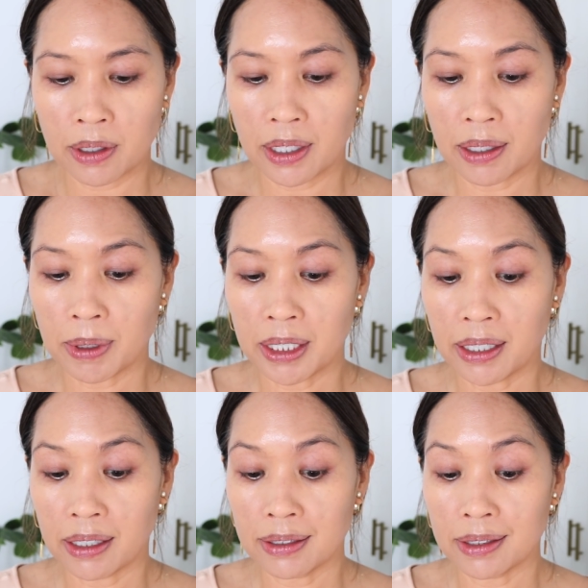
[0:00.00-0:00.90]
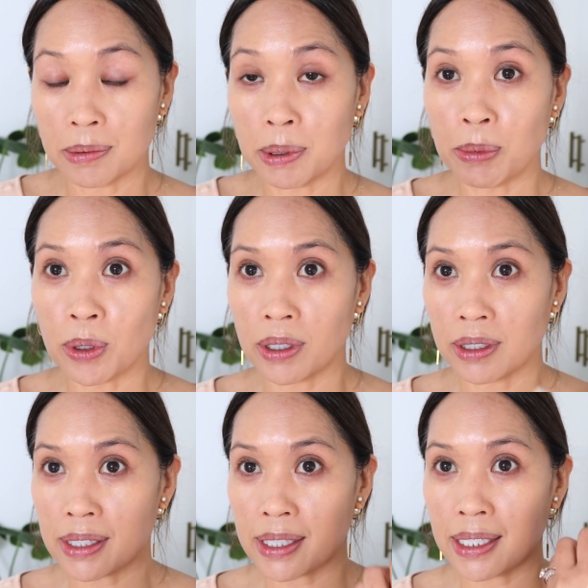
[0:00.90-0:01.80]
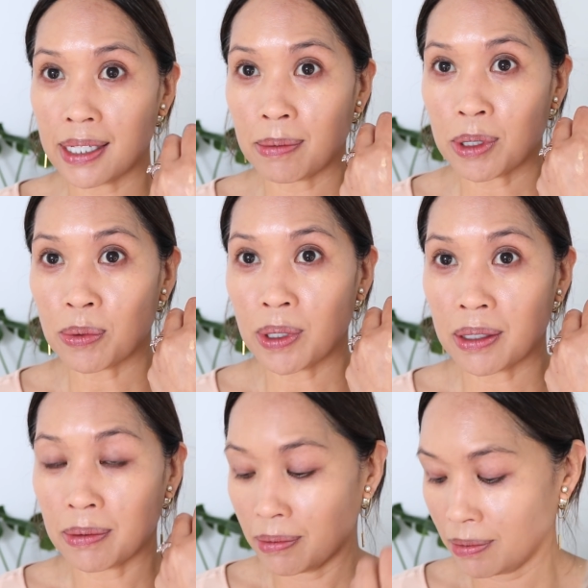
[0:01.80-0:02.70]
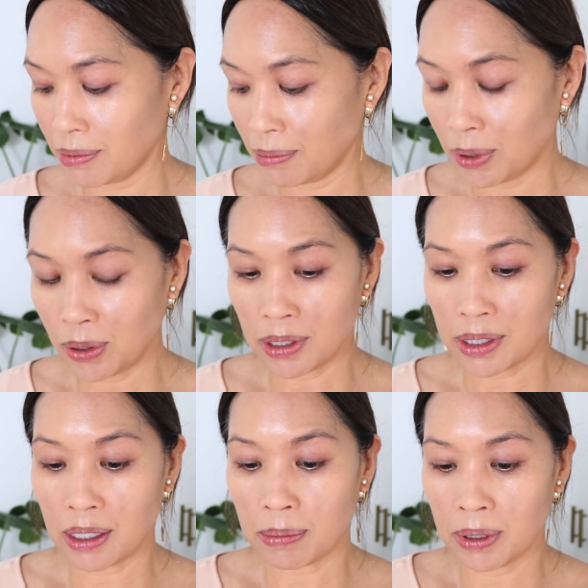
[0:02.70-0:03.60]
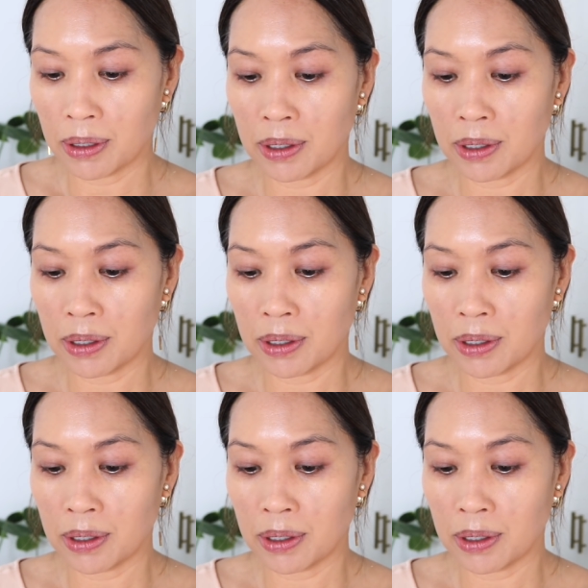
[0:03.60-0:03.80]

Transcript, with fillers: Okay, I'm gonna add a little bit more. Let's see how much we can build this up.